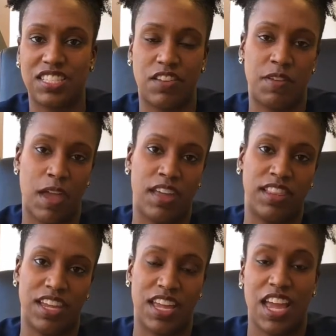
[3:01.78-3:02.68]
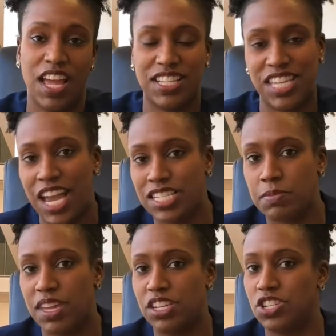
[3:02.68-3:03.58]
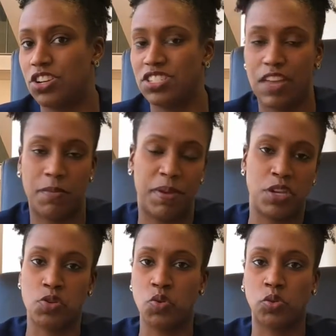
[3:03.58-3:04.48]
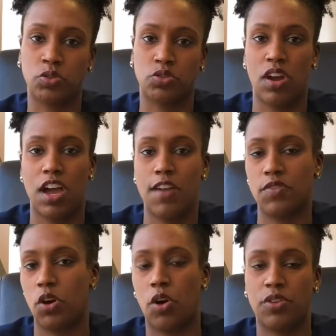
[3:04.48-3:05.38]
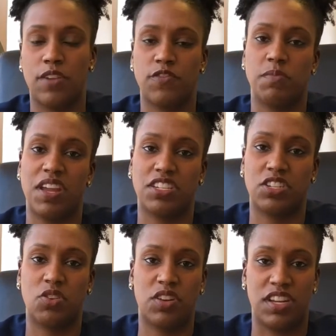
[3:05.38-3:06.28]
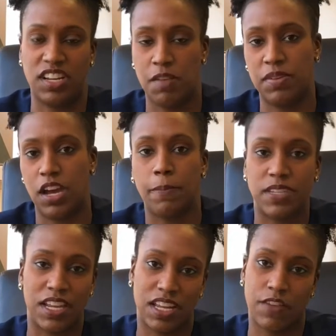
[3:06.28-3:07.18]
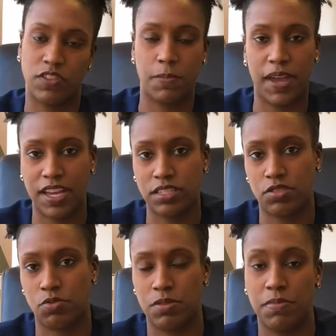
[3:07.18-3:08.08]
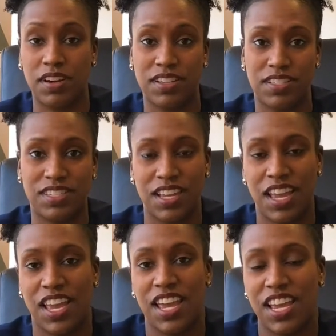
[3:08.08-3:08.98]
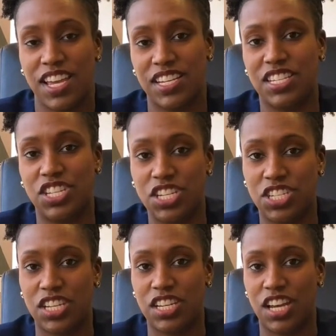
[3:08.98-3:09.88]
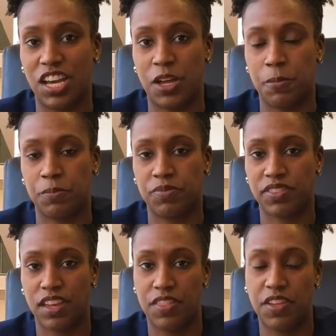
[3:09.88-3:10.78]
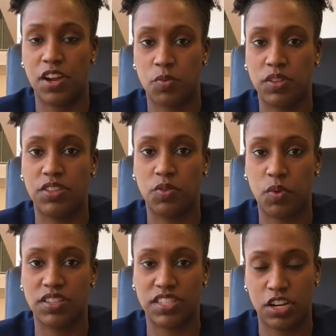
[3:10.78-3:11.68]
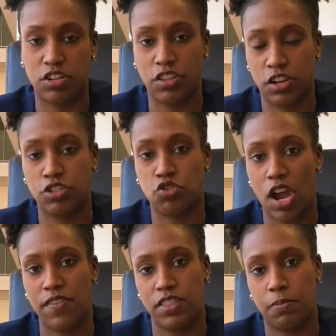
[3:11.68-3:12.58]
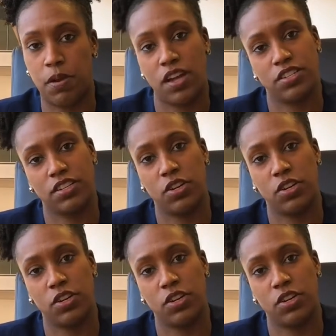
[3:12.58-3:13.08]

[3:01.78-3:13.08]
they've had task managers, they have a big Google Drive with all their information on it and have been updating it for the past 3 months. In addition, they are really the ones that are driving the project